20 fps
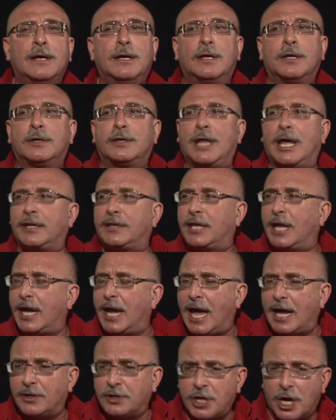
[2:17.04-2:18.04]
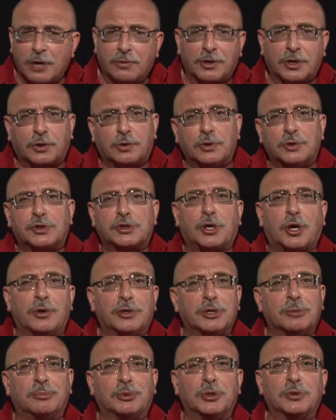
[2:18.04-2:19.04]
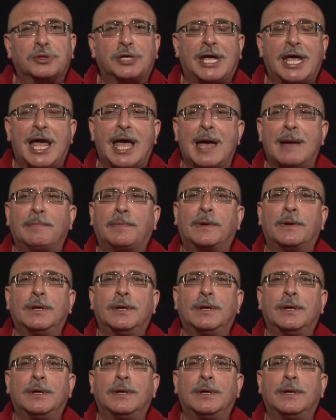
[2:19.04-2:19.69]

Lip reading: that they had young recruits going to boot camp.